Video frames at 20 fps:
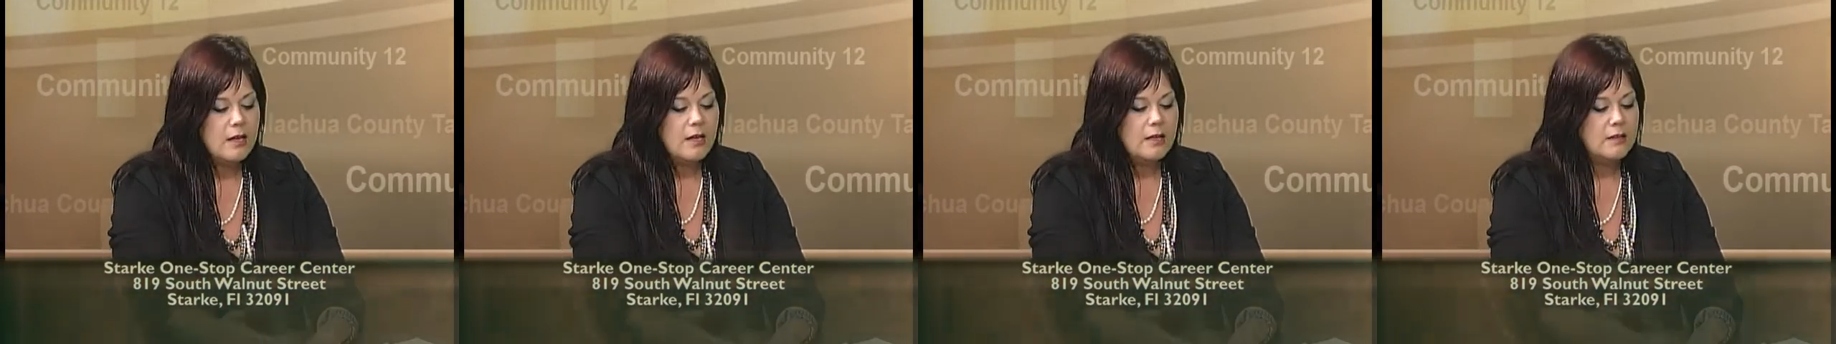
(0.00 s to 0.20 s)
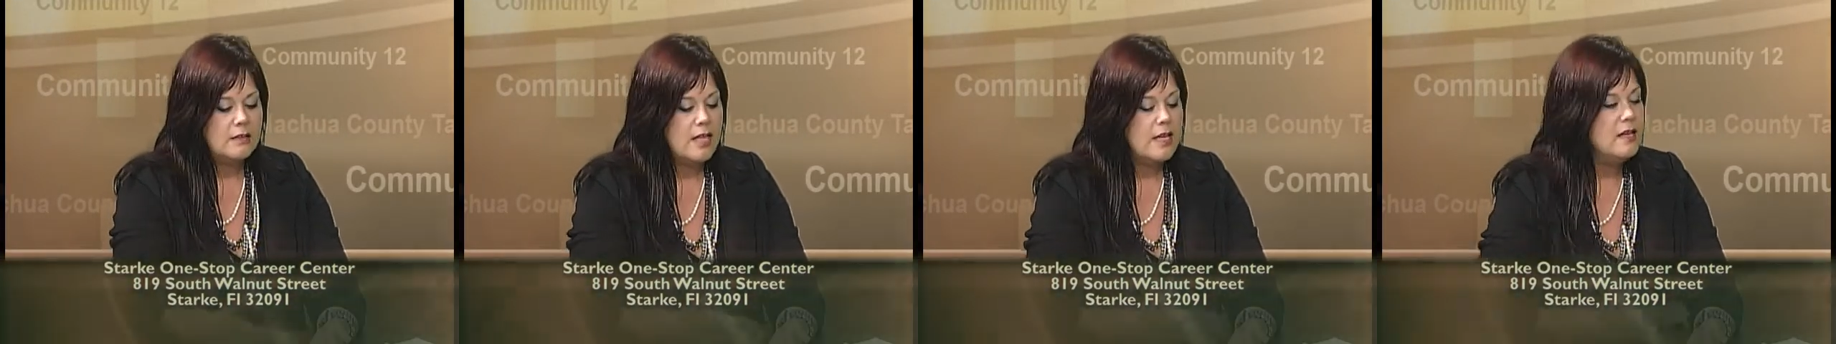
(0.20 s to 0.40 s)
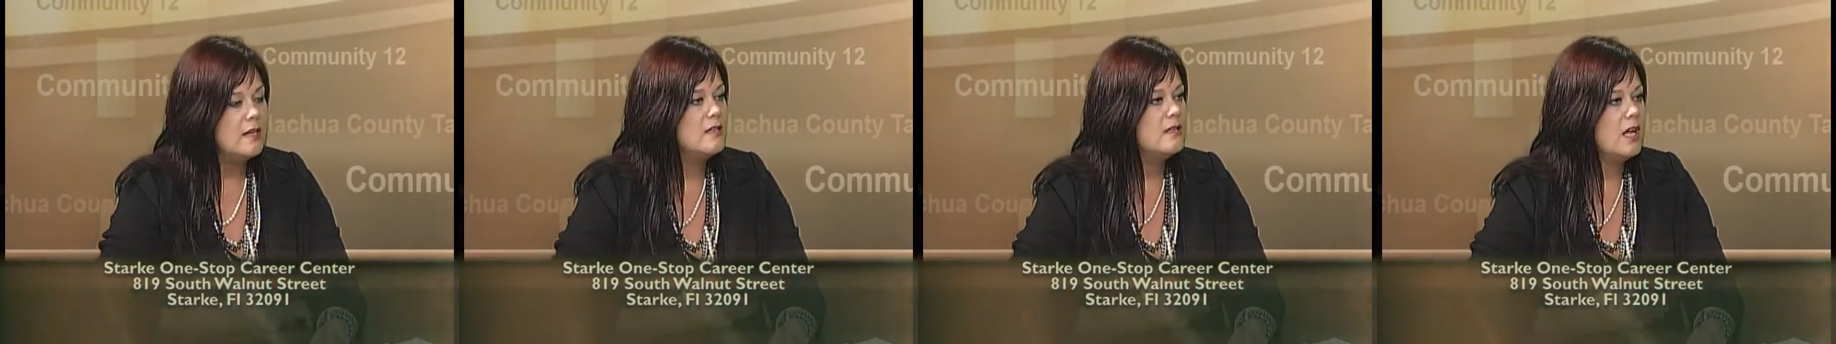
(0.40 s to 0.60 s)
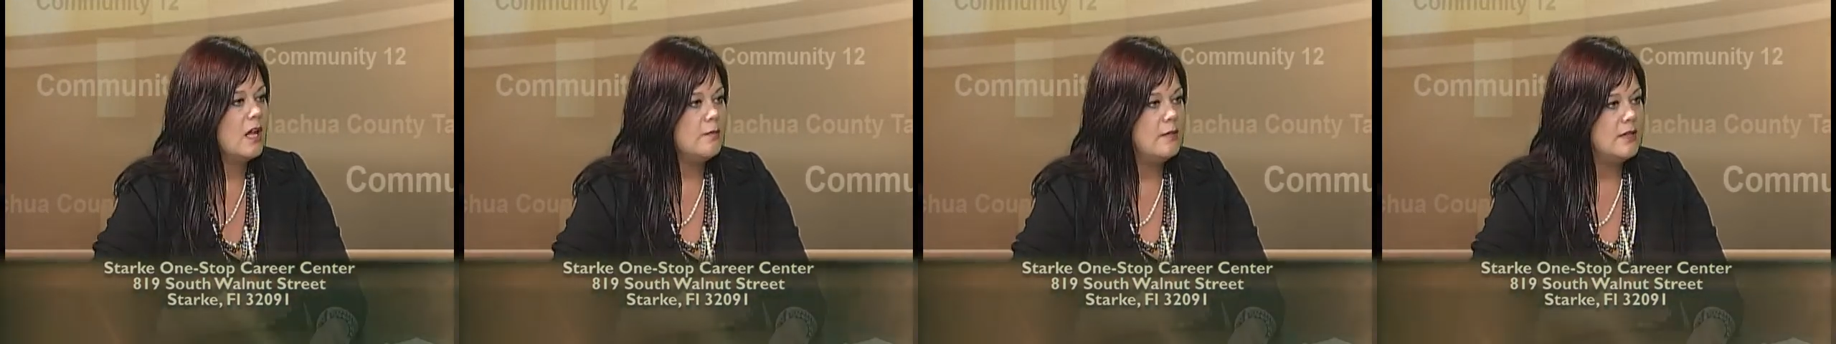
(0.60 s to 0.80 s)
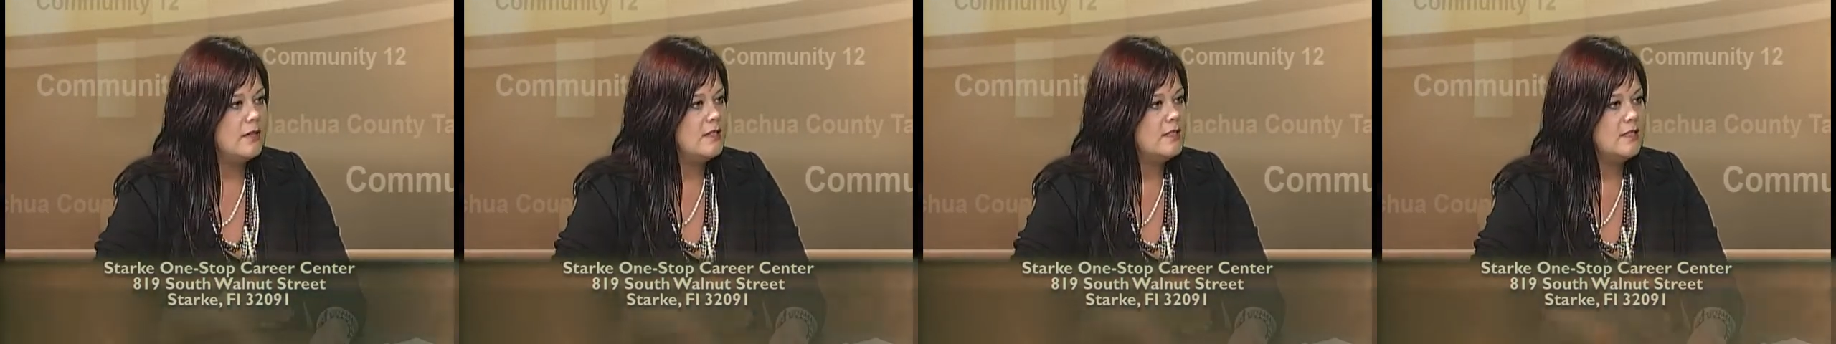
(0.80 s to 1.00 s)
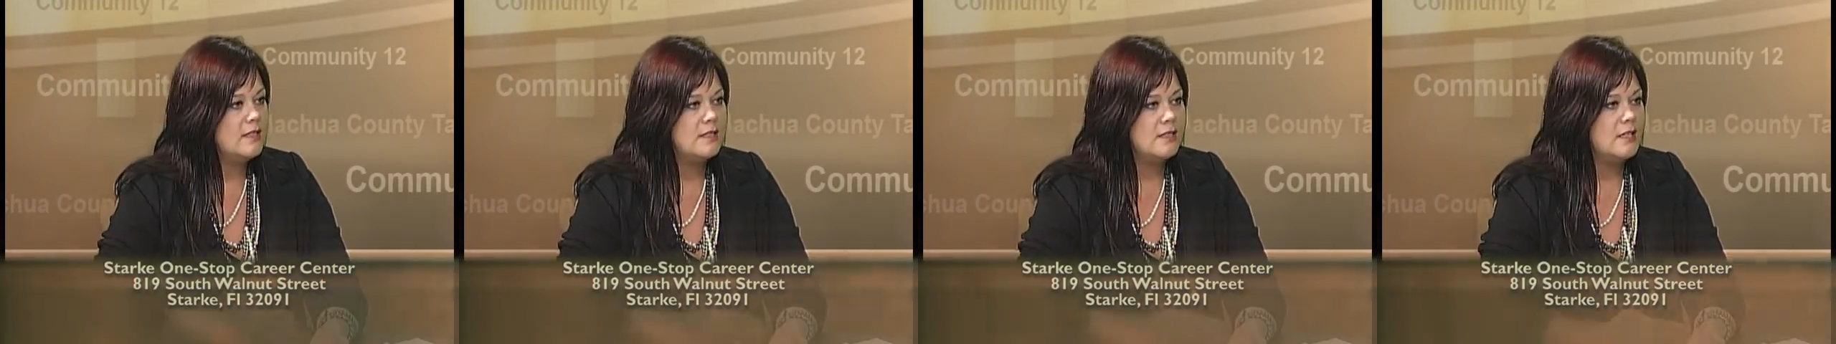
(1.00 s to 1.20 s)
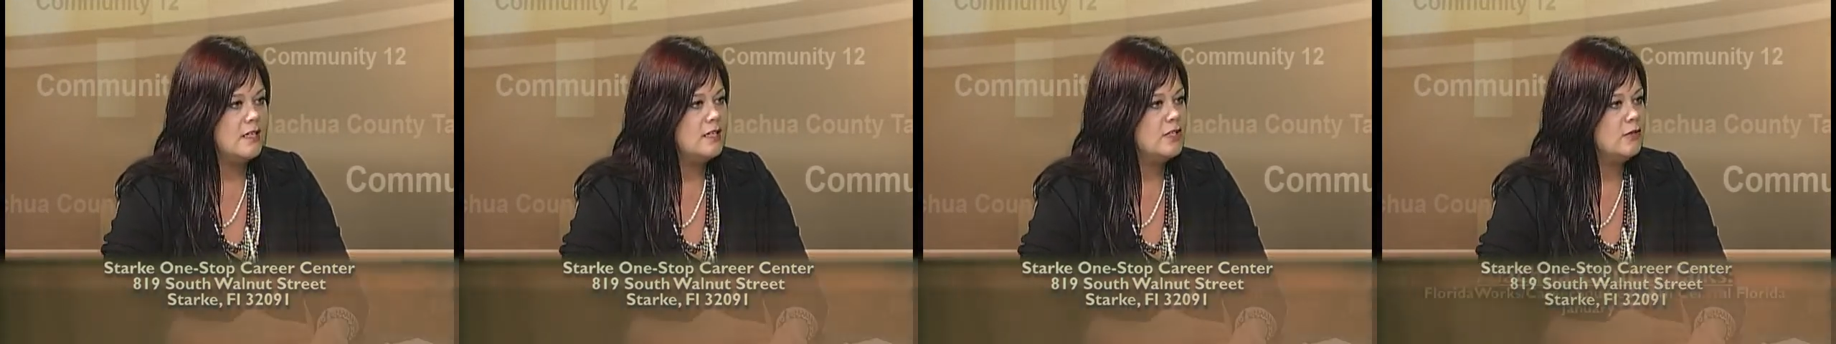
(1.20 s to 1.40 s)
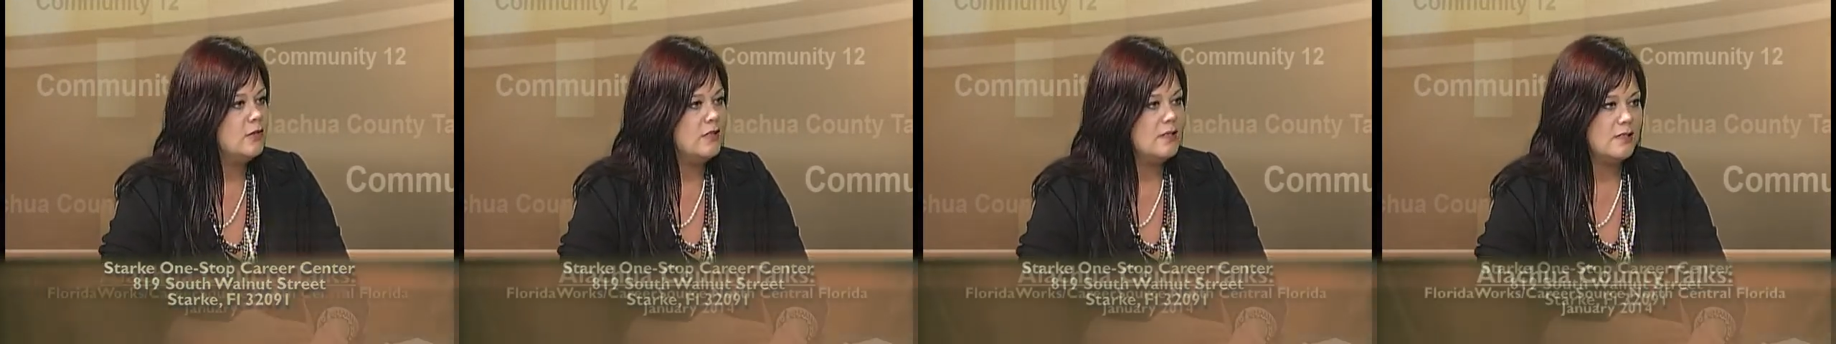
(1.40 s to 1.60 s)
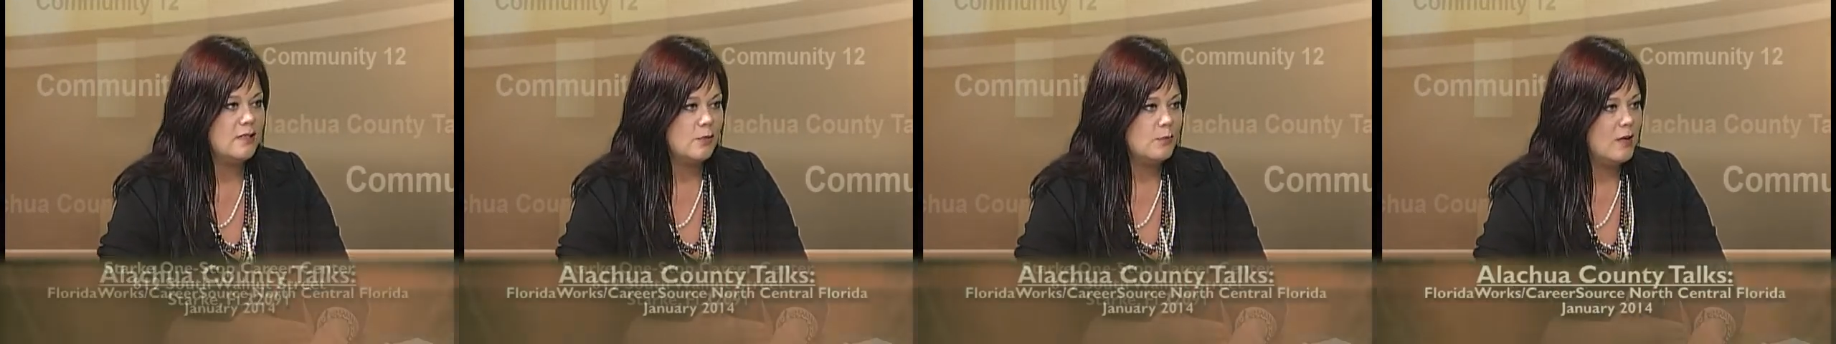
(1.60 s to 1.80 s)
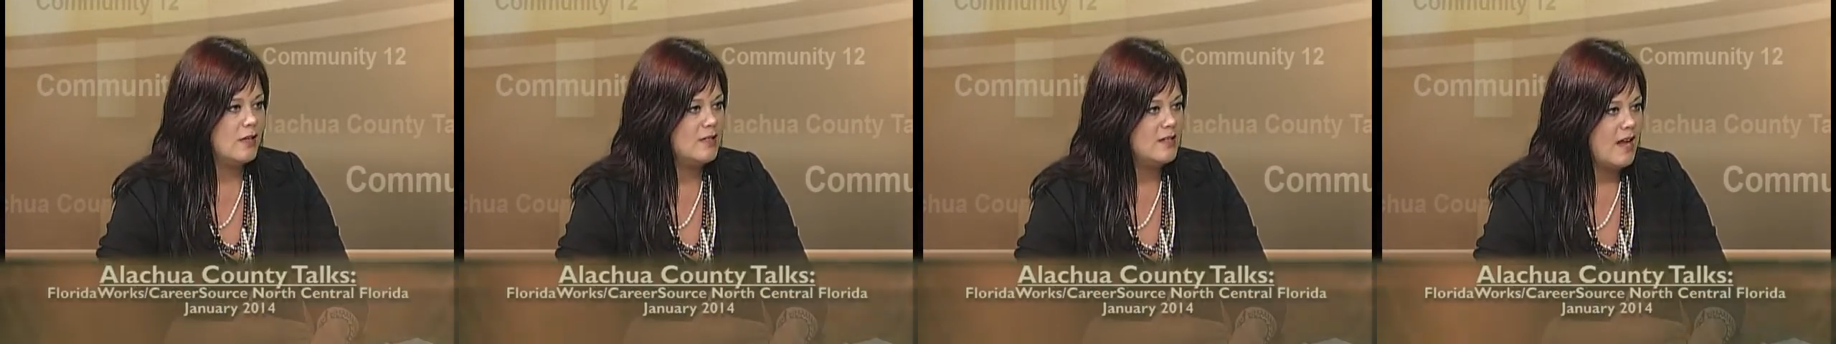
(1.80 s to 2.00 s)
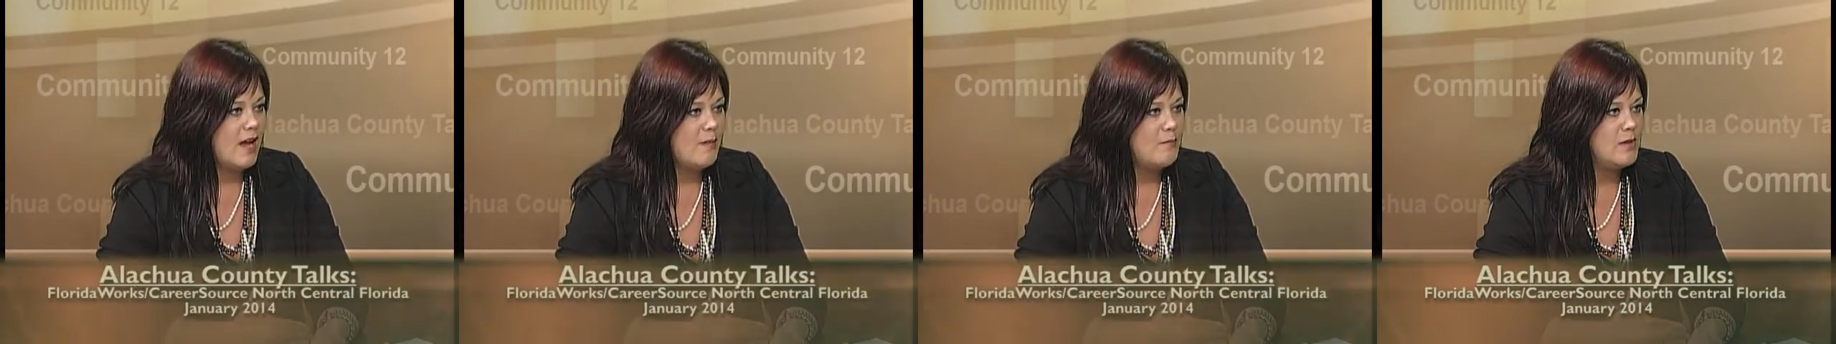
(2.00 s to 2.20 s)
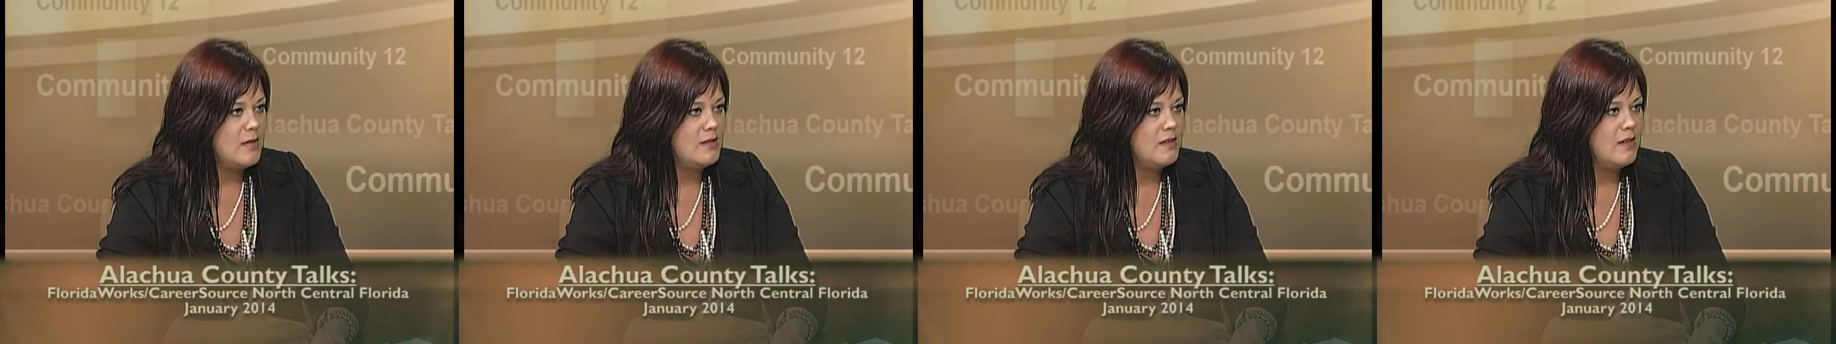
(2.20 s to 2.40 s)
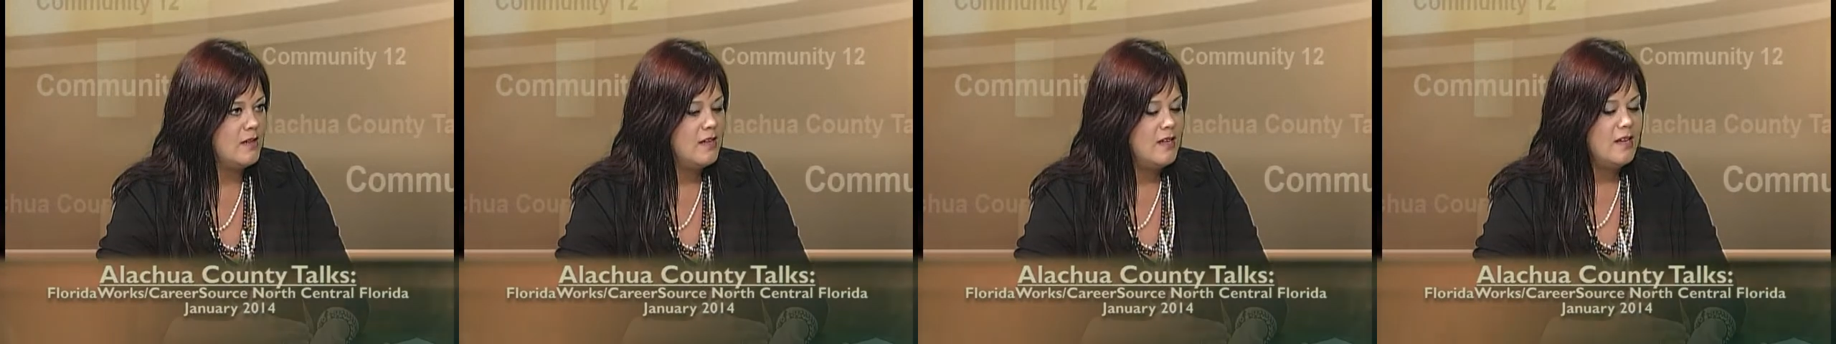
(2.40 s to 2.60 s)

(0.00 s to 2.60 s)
they can tell me, this is the history, this is what has happened.